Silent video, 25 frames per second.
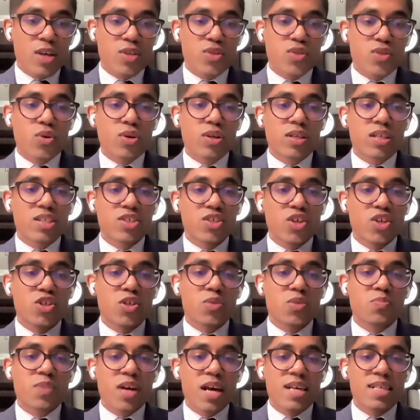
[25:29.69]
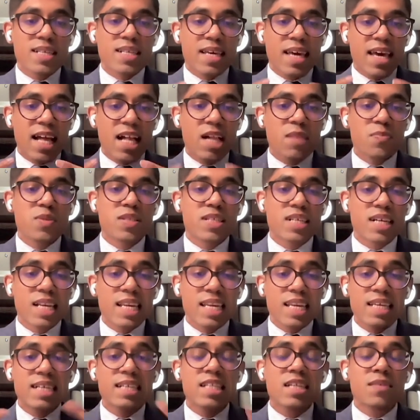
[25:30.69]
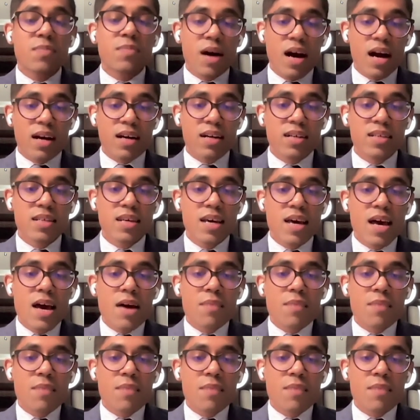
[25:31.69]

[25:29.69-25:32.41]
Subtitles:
So congestion pricing helps clear the market